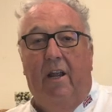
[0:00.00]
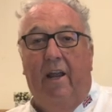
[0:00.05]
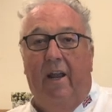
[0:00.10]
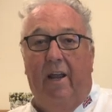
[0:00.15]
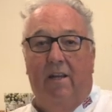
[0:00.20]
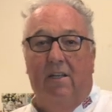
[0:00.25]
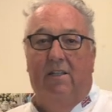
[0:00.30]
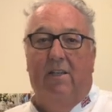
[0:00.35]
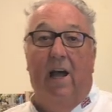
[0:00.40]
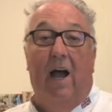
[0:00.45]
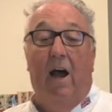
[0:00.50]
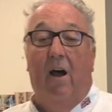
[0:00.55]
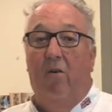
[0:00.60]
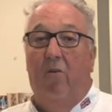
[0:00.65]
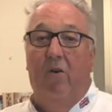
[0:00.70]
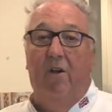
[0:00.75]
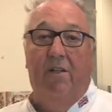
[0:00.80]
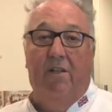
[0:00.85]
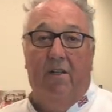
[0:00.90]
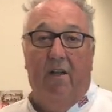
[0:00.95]
is how
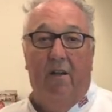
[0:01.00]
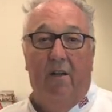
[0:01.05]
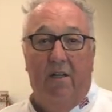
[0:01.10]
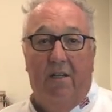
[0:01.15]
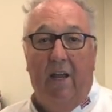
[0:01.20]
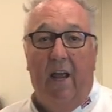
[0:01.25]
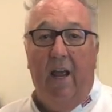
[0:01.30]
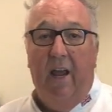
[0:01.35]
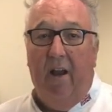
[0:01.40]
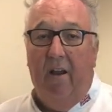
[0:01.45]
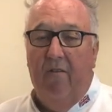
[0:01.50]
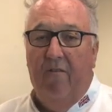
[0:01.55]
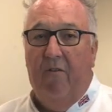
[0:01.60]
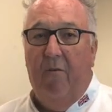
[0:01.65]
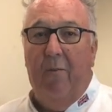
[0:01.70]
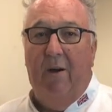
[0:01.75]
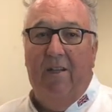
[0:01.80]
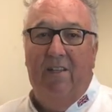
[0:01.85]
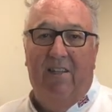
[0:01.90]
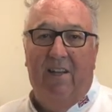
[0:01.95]
long it's going to take for
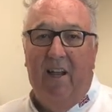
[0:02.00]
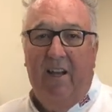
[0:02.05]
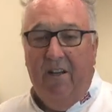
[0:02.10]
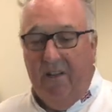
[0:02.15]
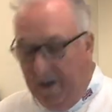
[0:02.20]
my steak